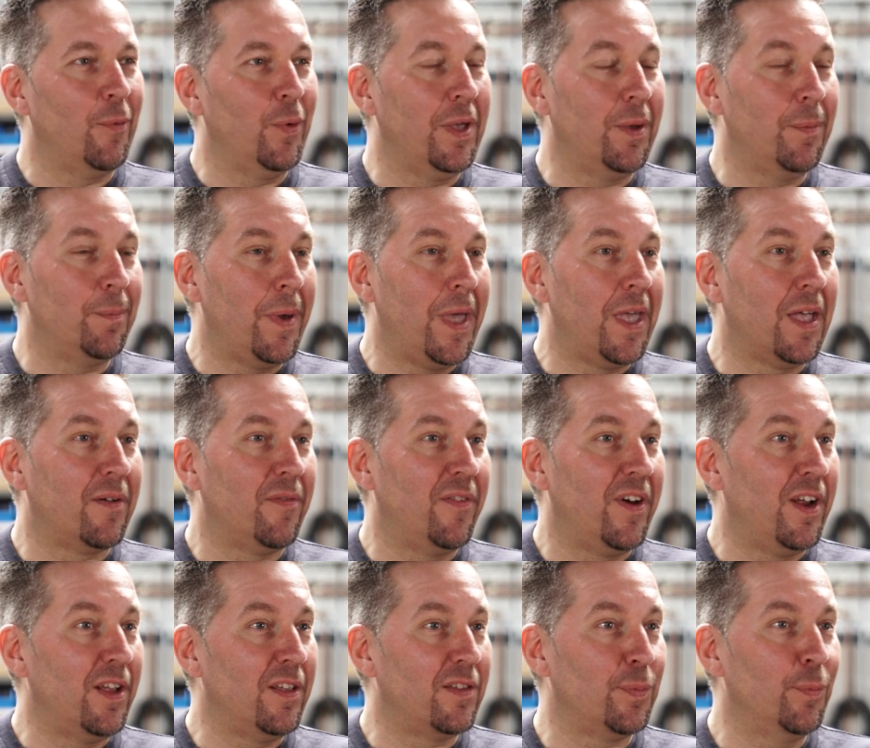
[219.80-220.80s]
we make
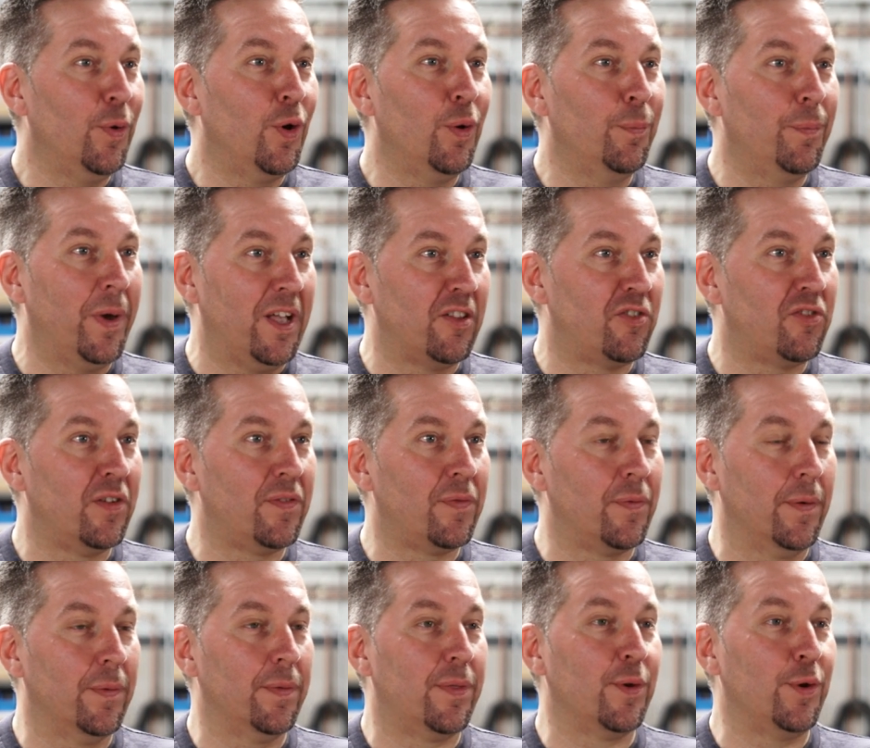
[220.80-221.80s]
very small batches
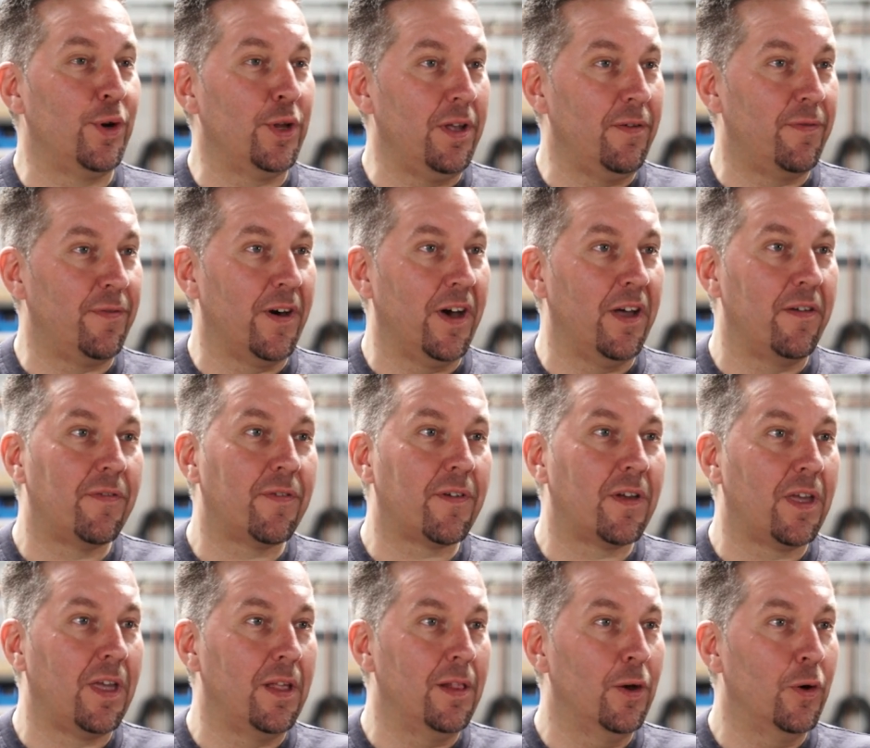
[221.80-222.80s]
from 35
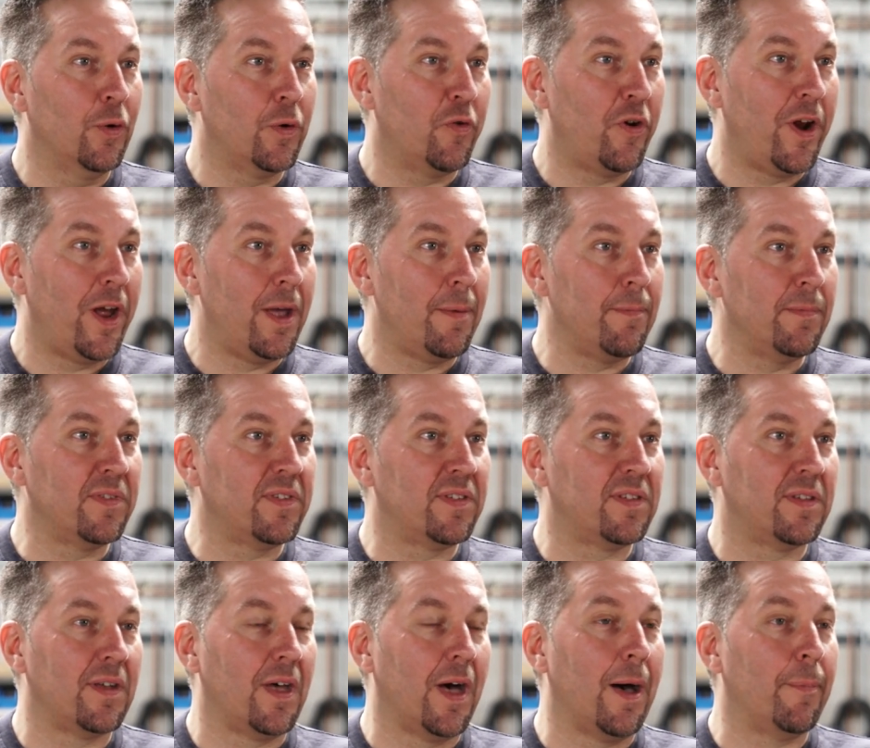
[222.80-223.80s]

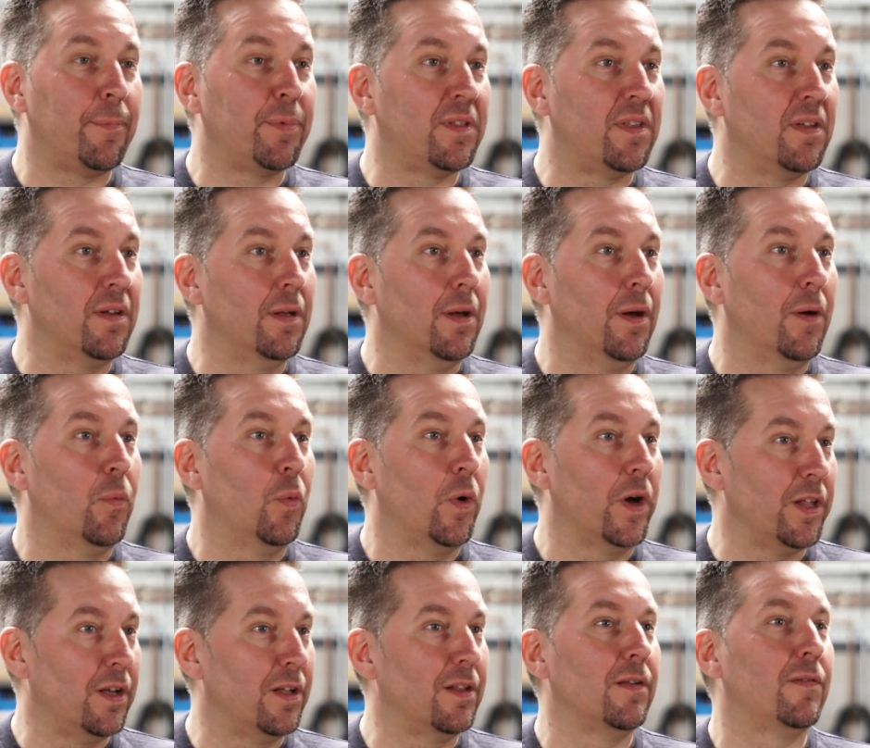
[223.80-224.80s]
kilograms up till
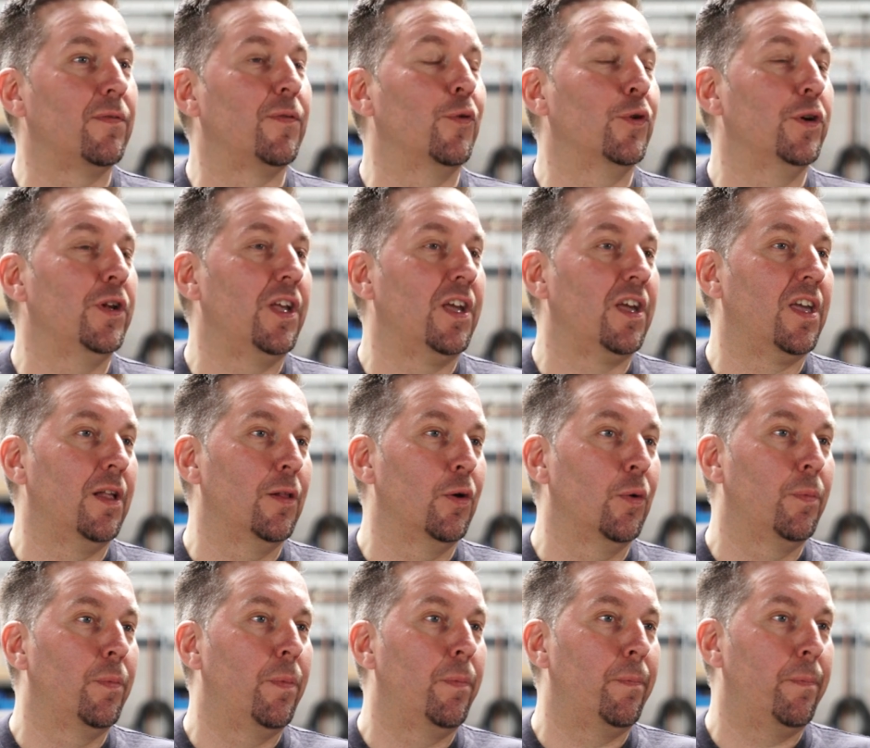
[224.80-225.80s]
140
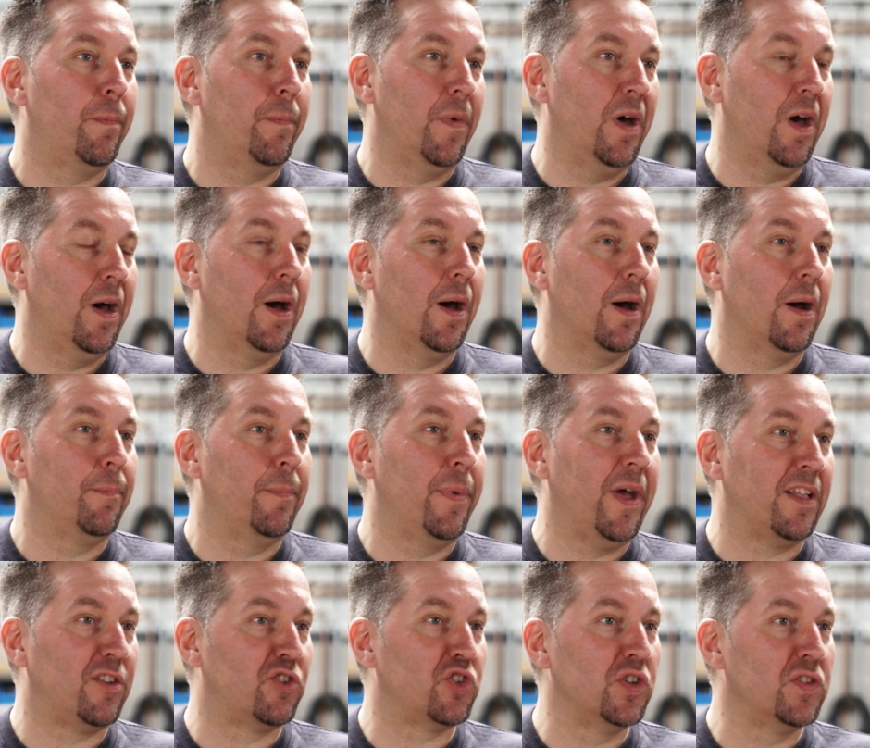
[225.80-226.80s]
kilo
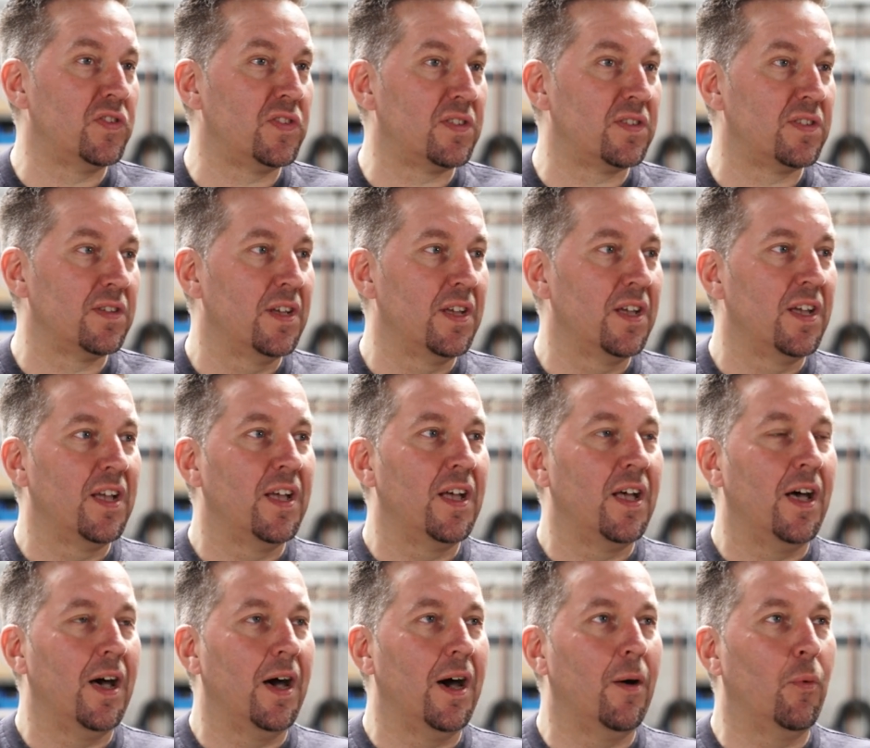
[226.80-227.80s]
batches.
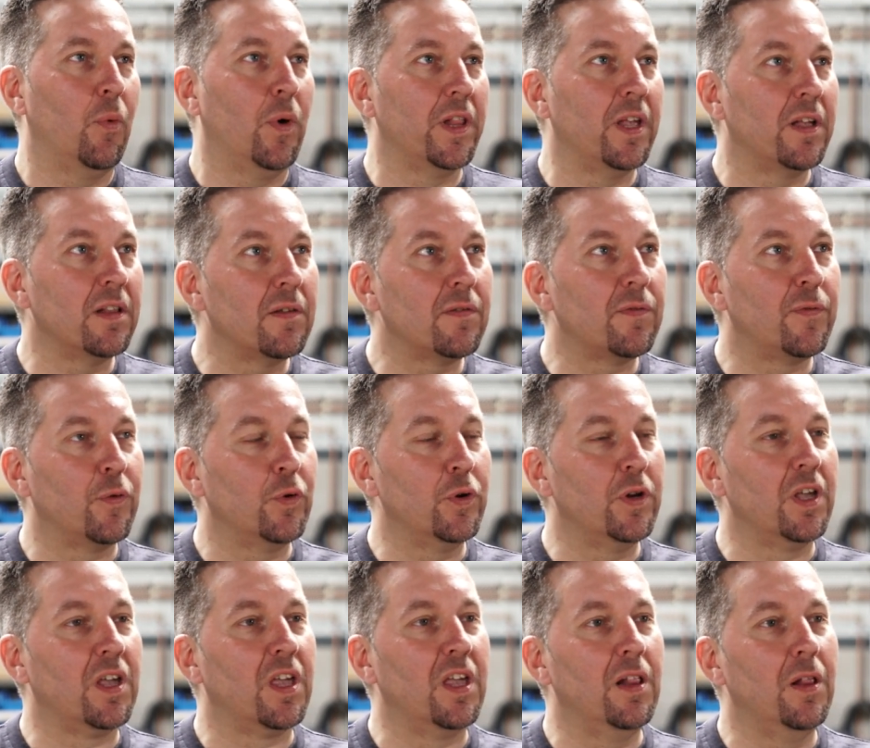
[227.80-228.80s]

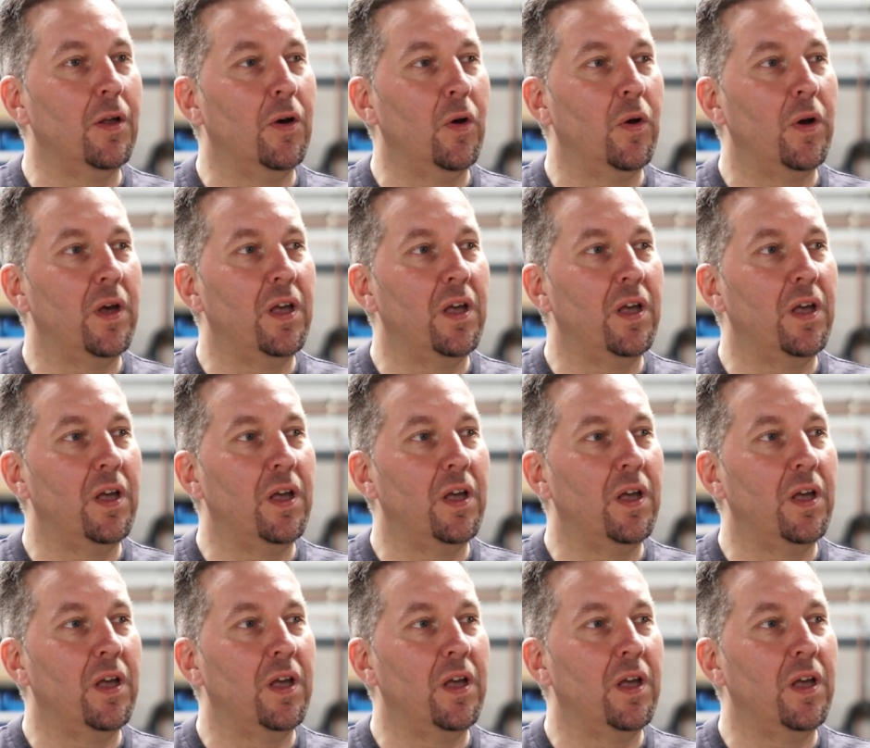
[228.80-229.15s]
140 kilo